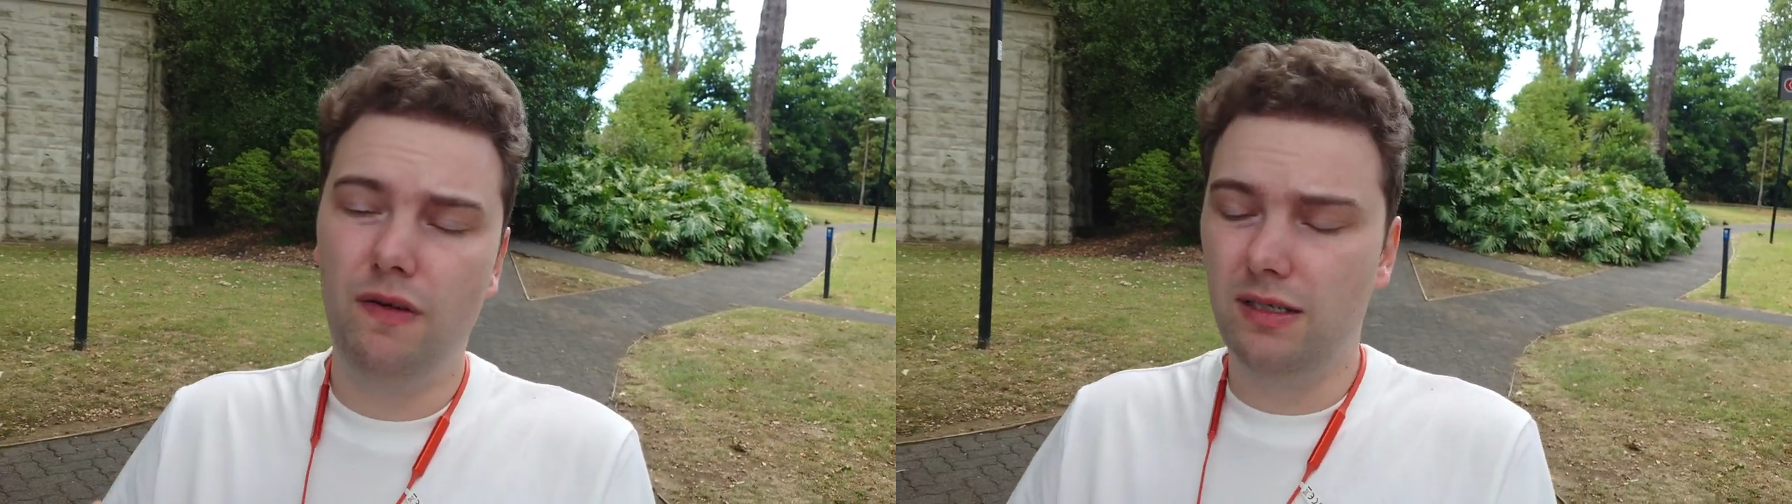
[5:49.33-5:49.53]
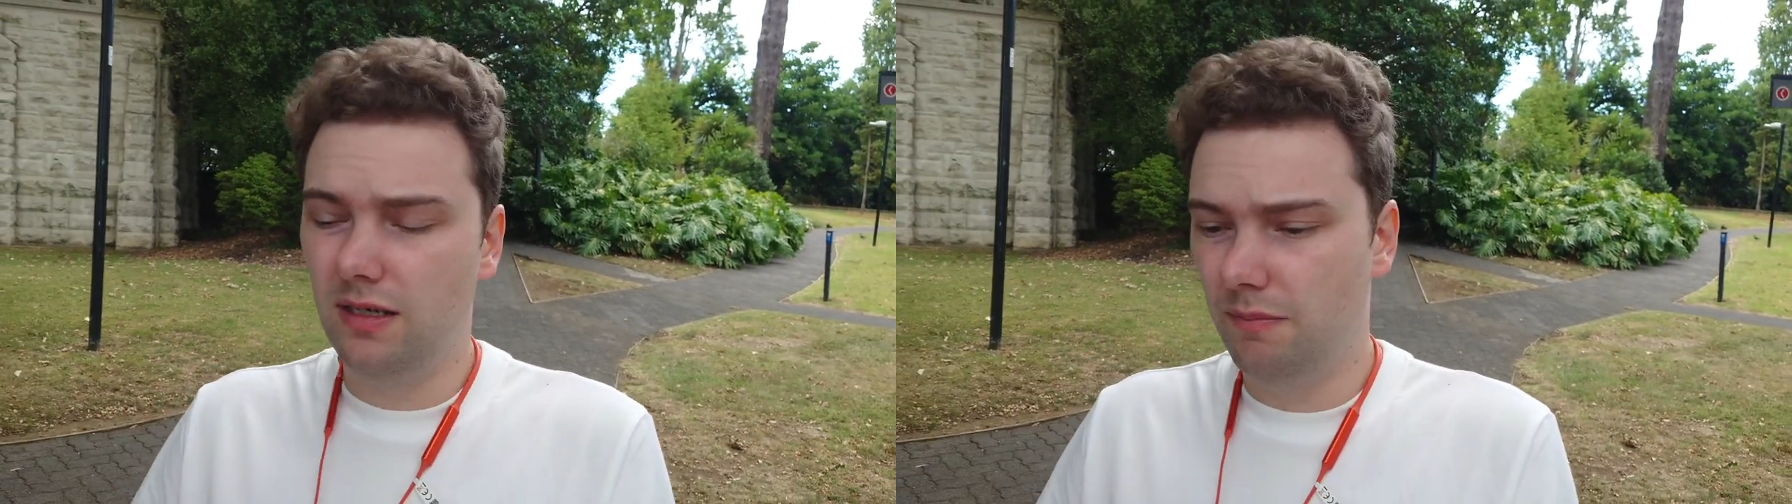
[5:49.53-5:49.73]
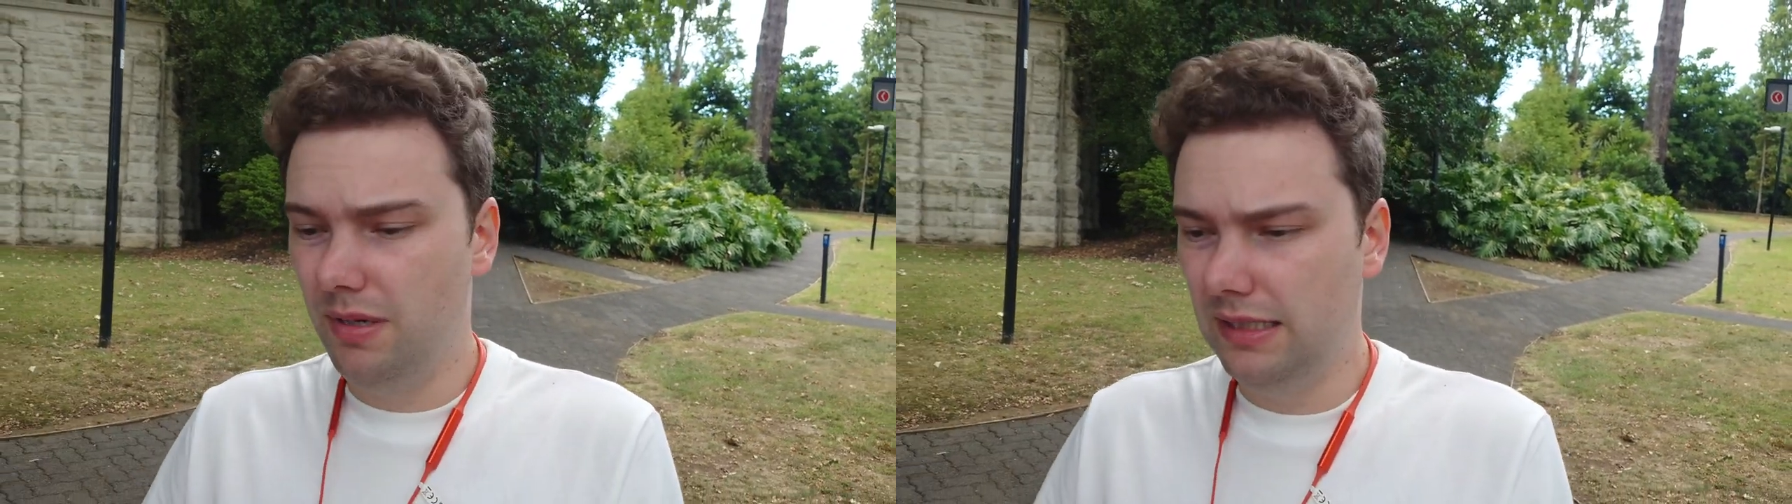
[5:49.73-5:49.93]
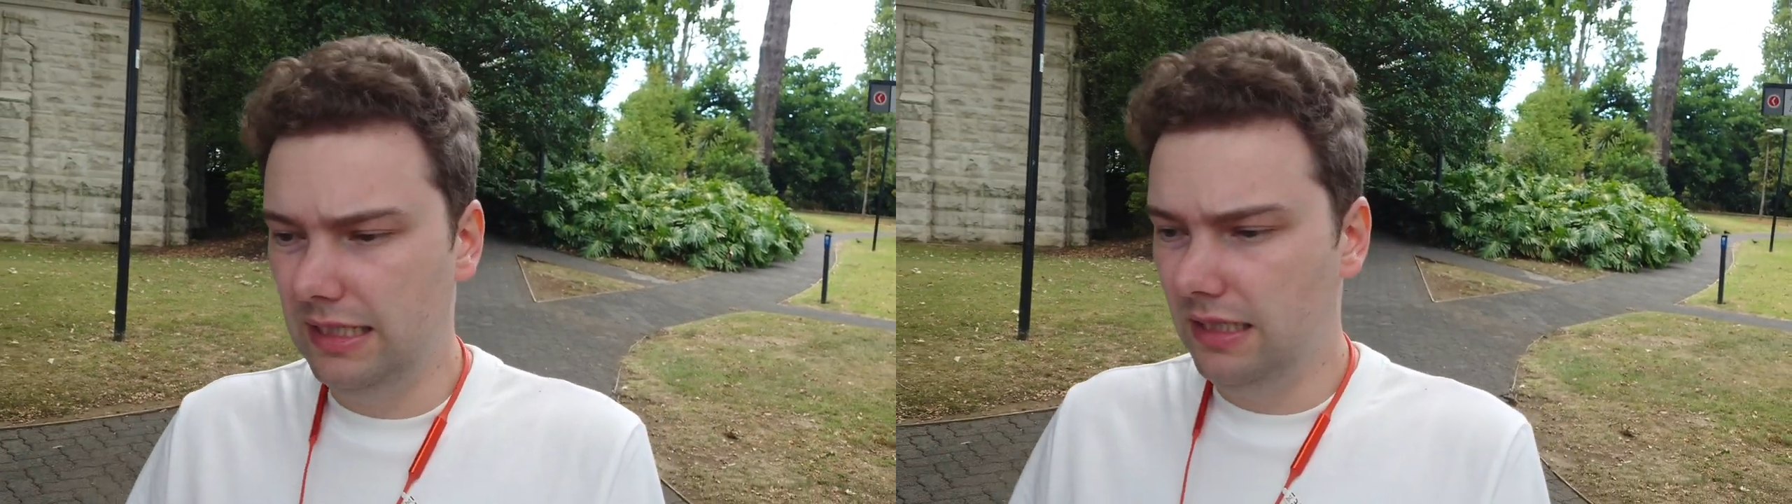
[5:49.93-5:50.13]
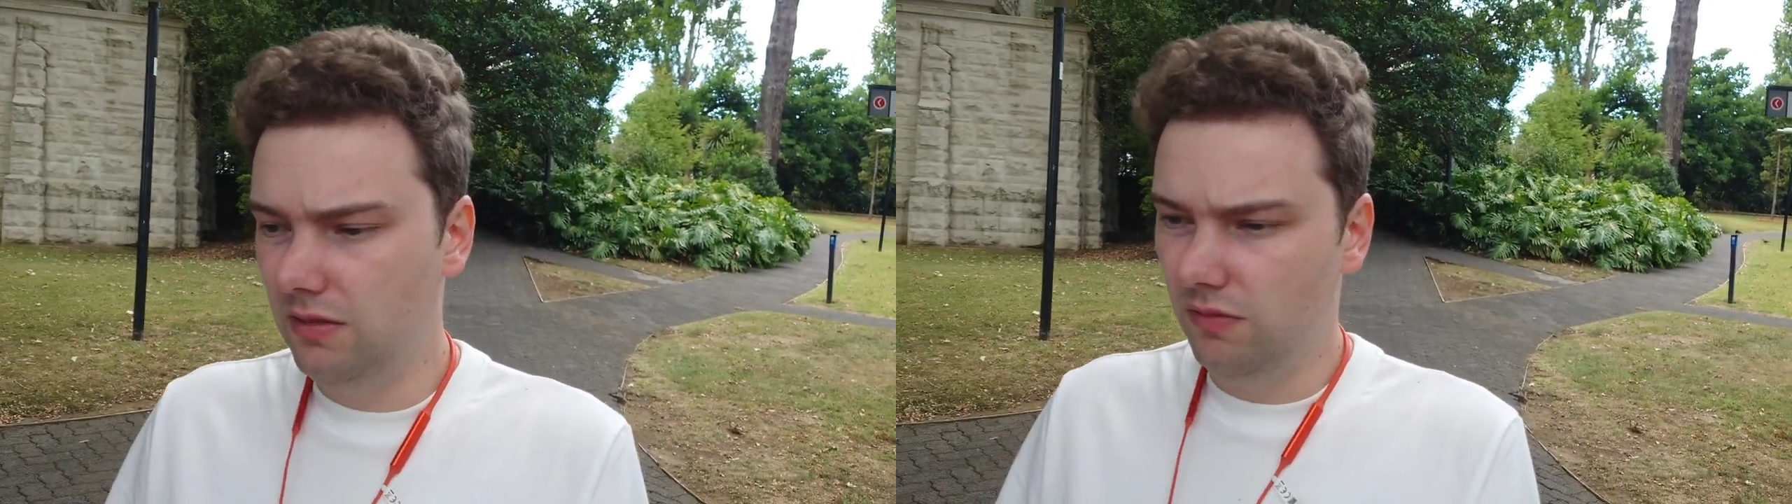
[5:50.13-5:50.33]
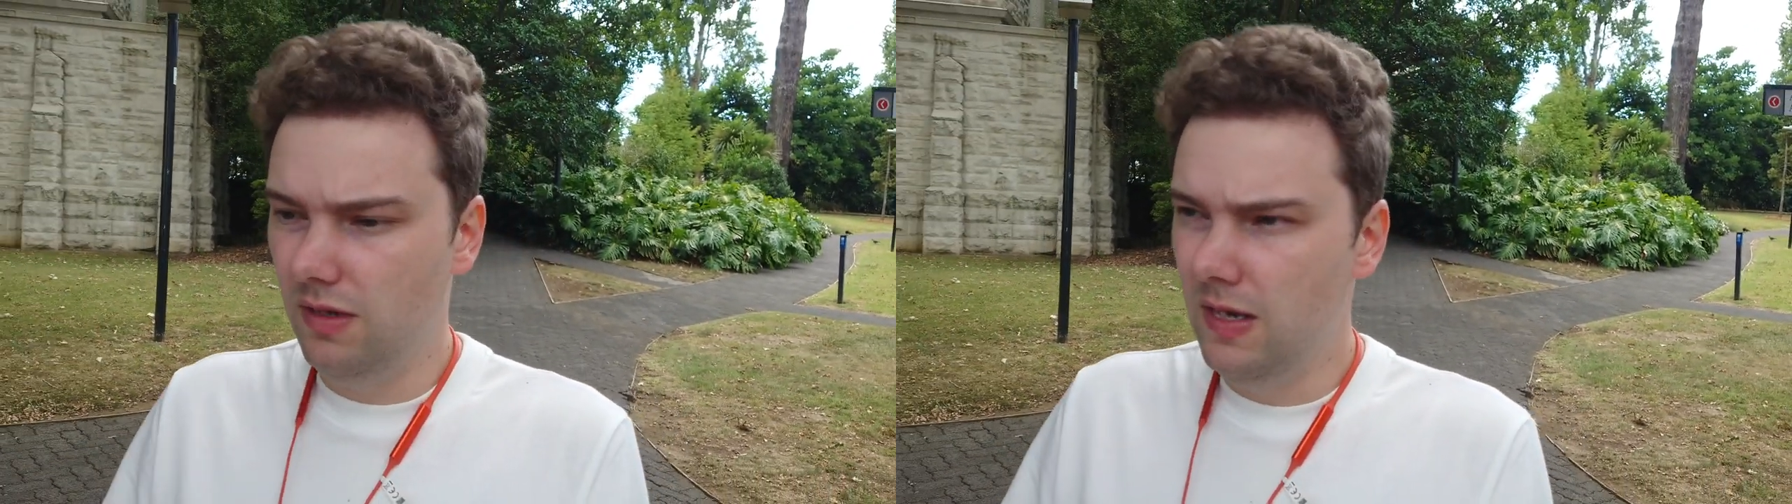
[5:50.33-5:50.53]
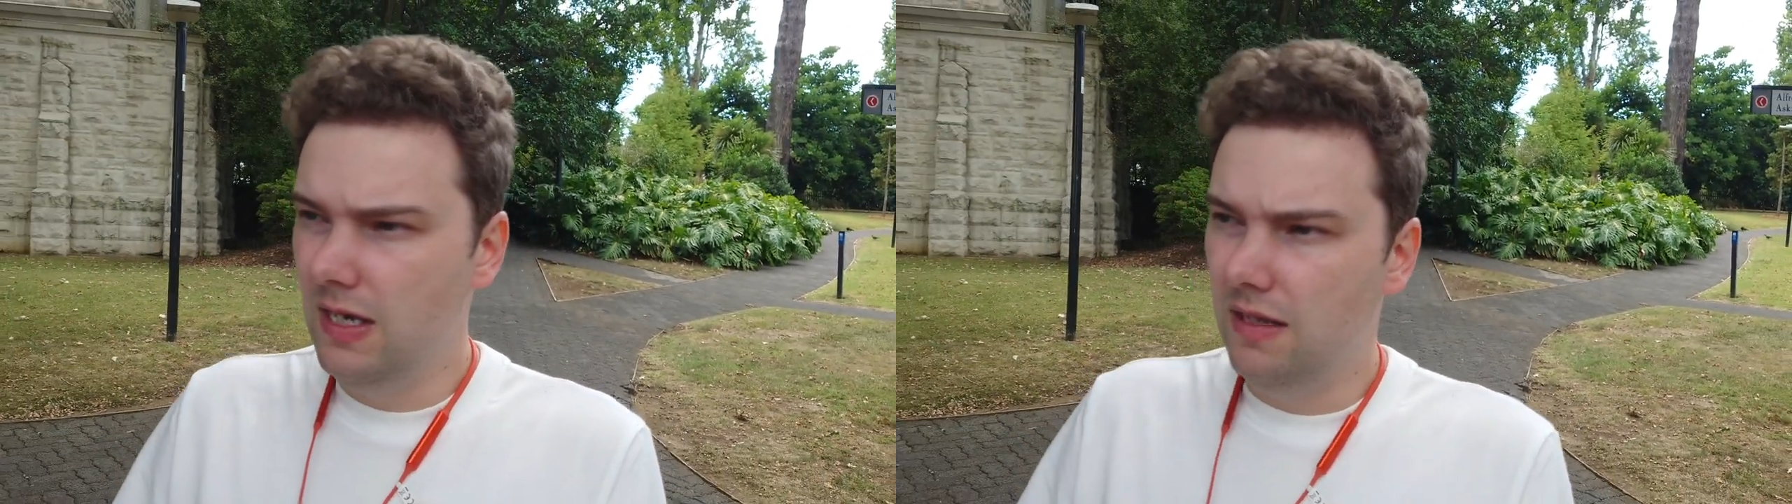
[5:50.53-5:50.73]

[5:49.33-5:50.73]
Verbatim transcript: filter built into